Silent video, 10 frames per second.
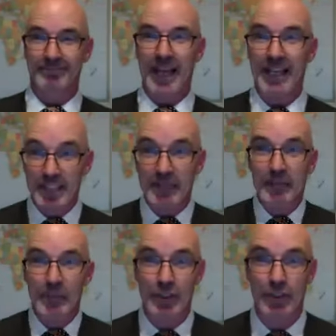as if
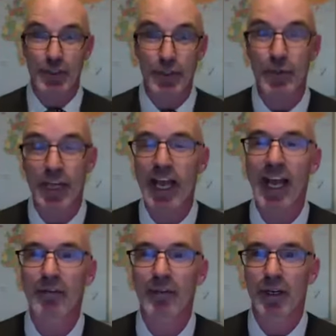it was a two and a
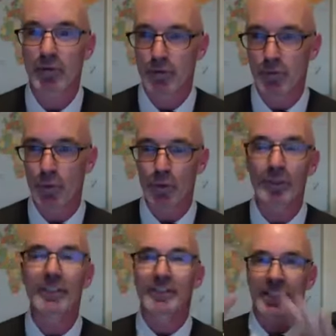half hour
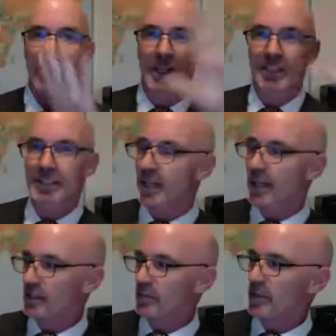full, the art and
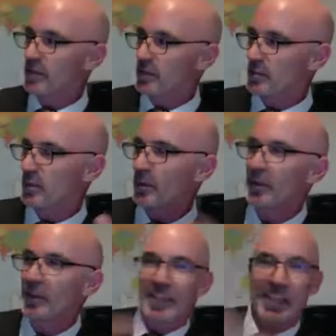science of business
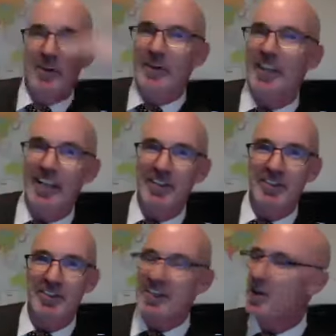building. Here it
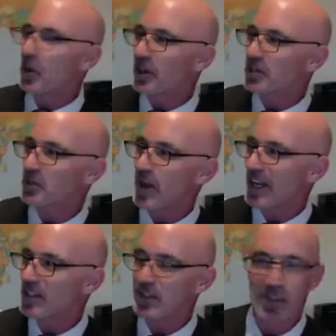is in all its
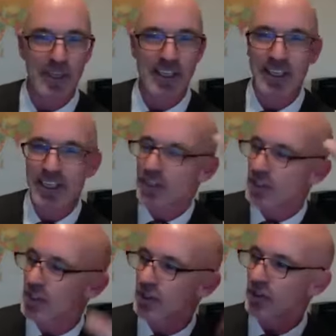grandeur. Here's
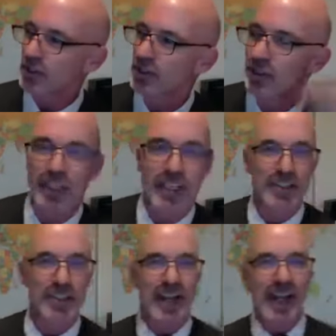the structure.
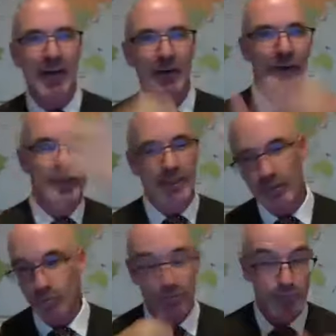Here's how we're,
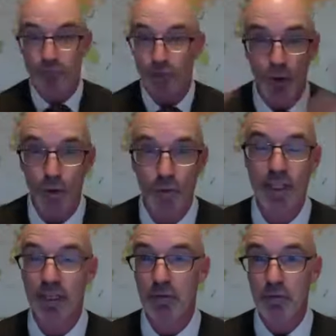the whole
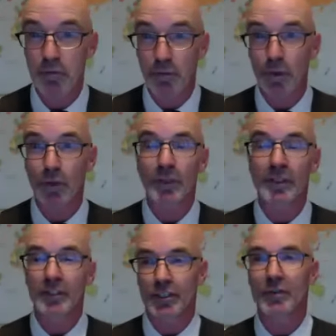thing, a
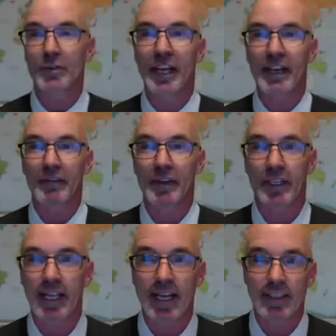full two and a half
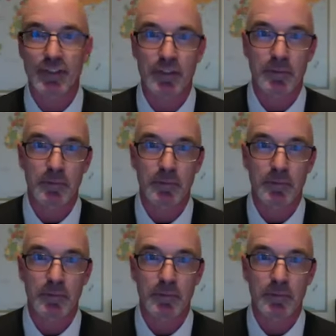hour class.